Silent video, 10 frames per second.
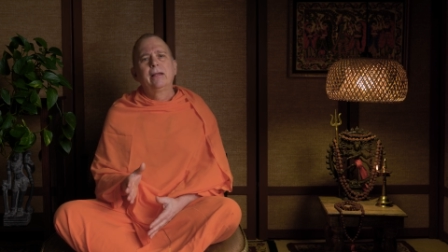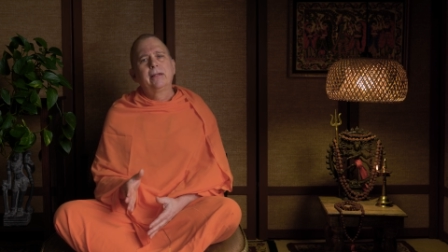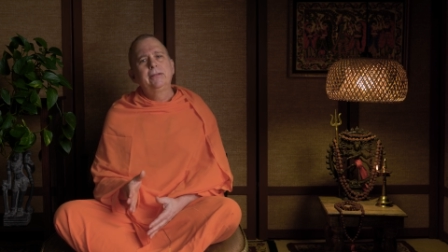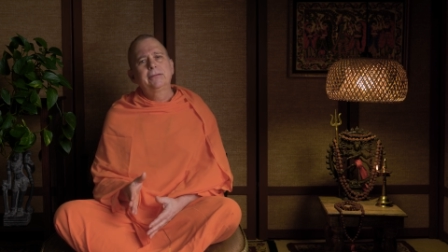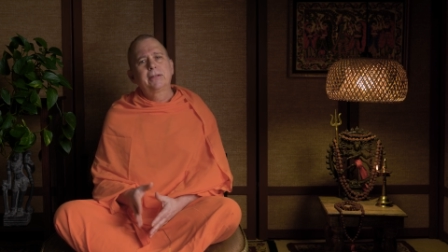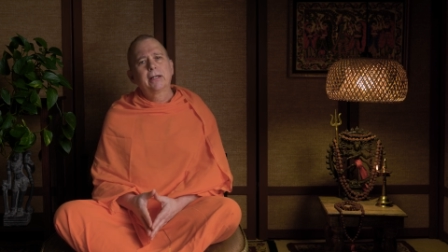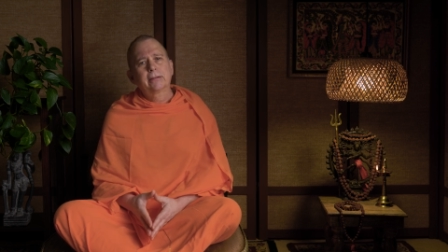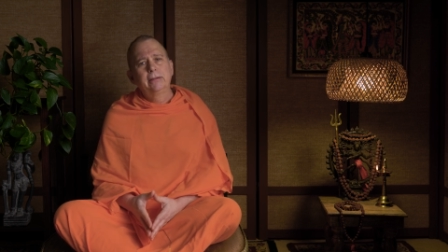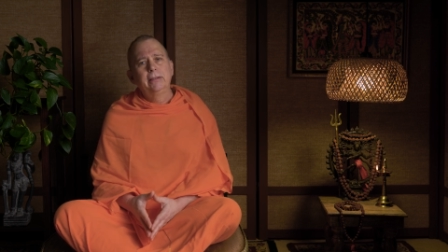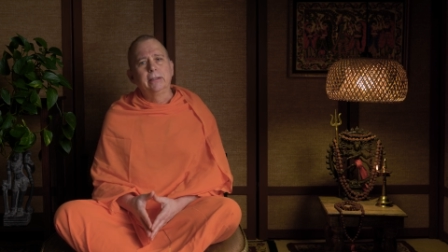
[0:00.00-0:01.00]
This
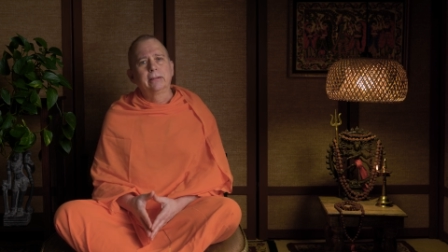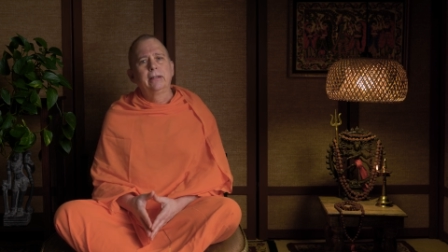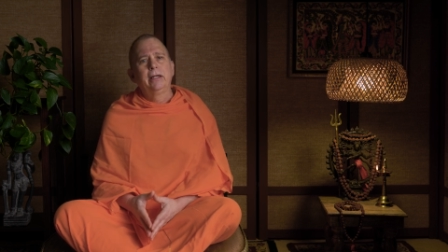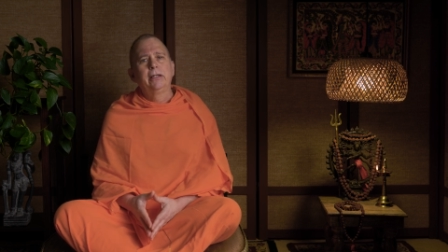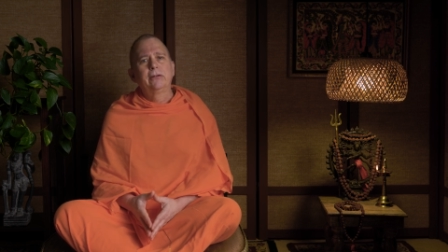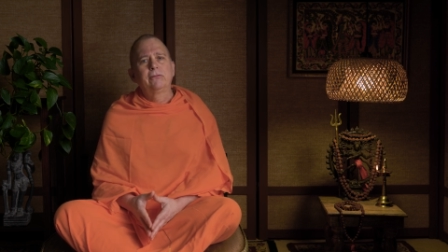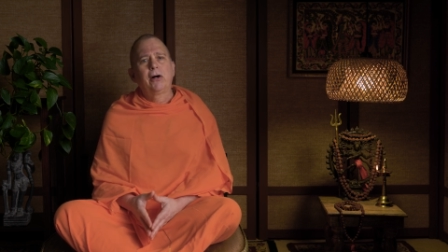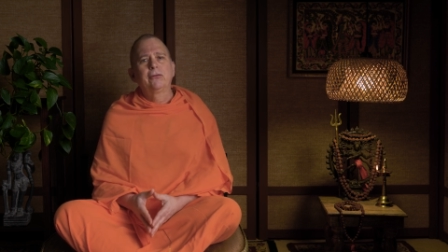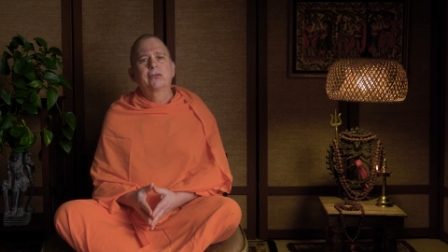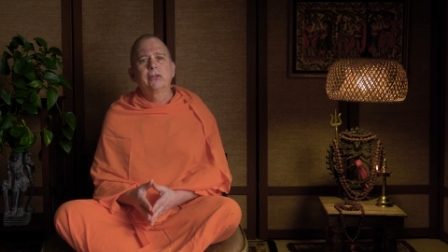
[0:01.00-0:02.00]
technique
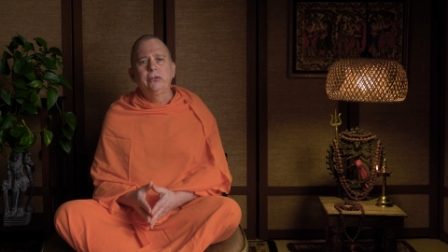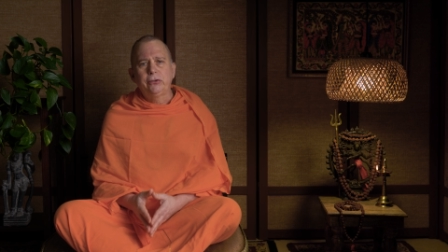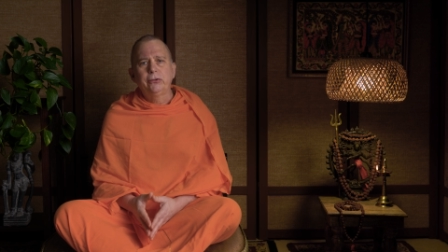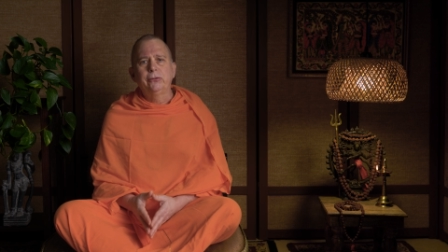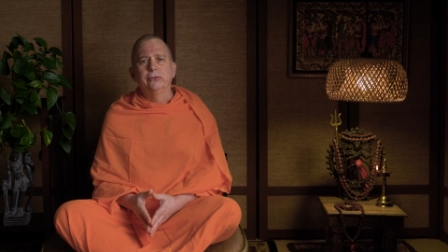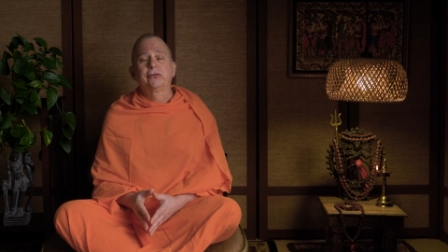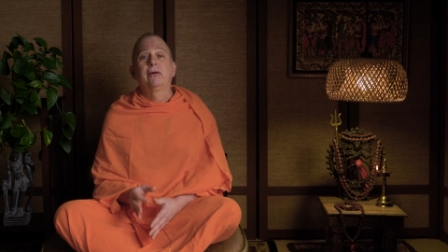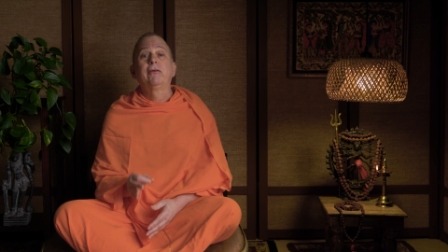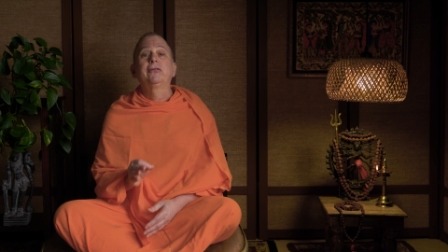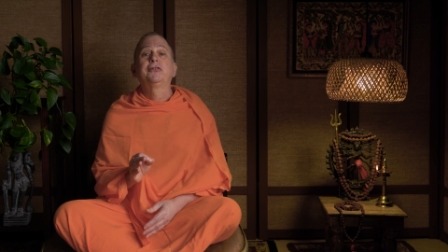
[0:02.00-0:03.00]
involves the use
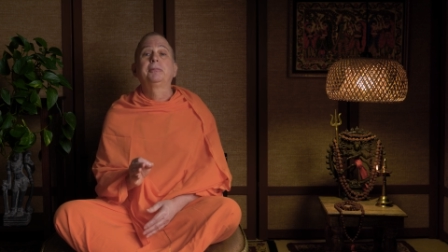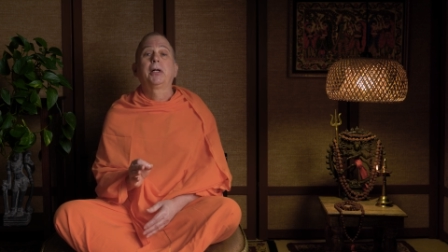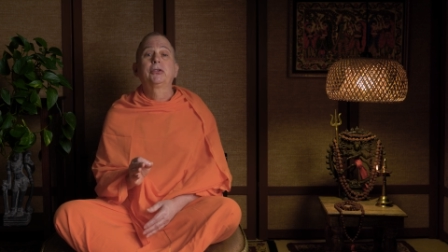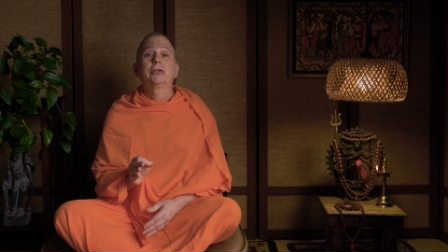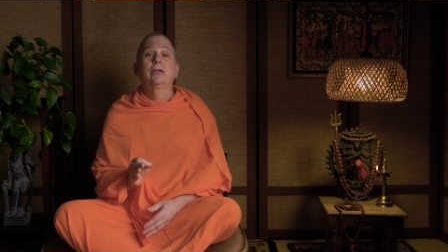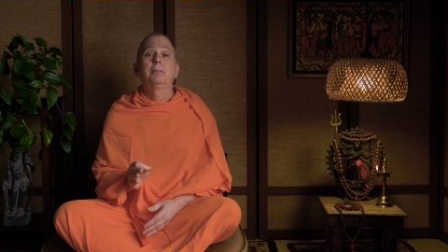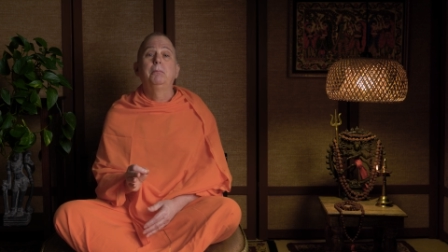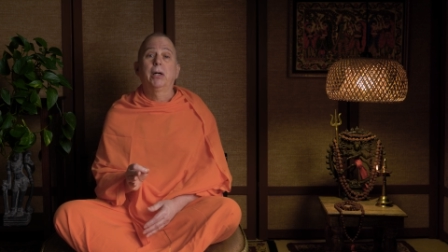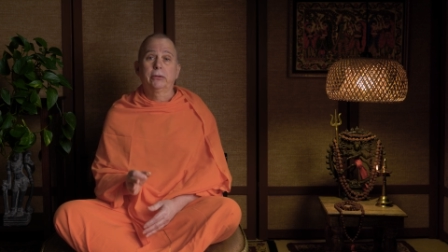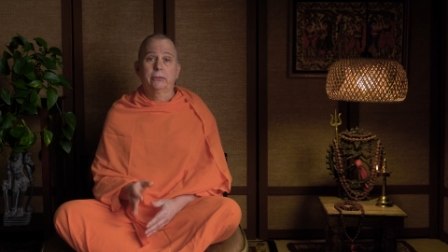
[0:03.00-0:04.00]
of a special
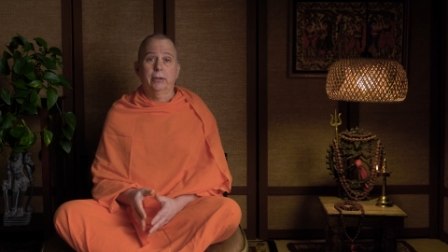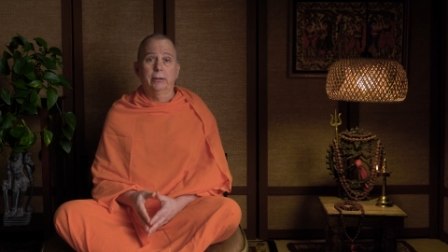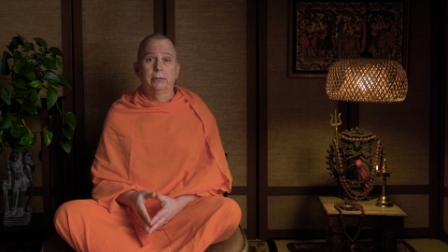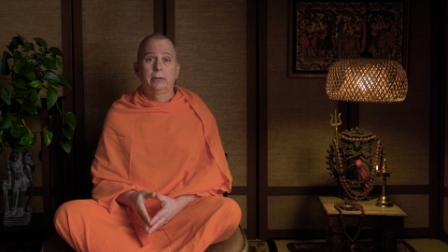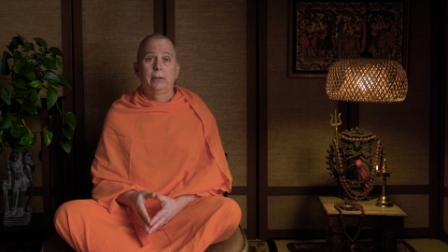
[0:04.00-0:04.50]
mantra